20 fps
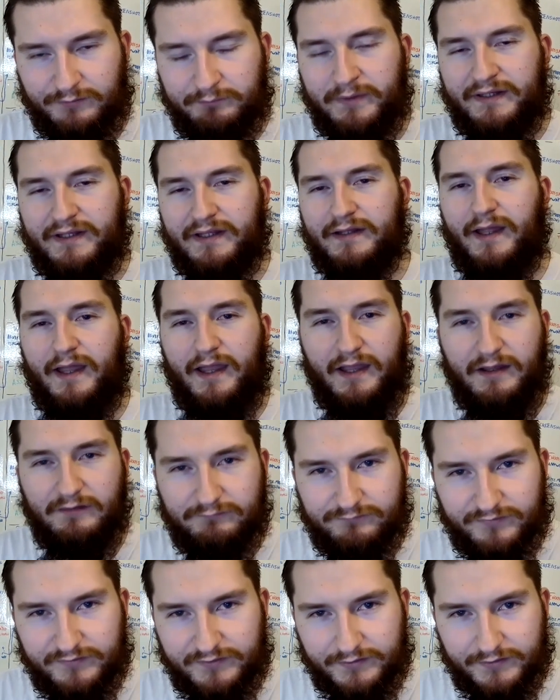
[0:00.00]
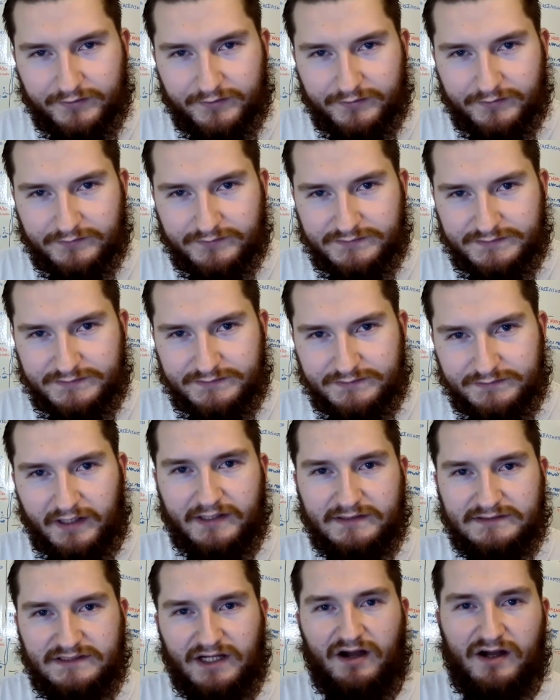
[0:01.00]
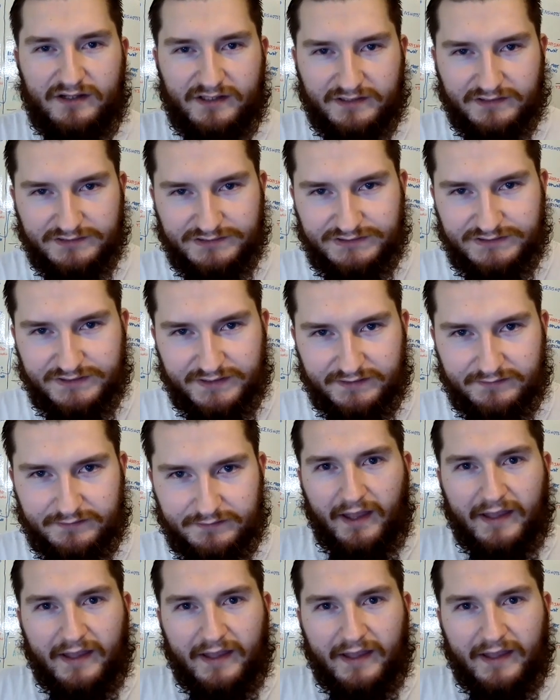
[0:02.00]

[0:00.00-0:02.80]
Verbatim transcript: making hate videos and talking shit,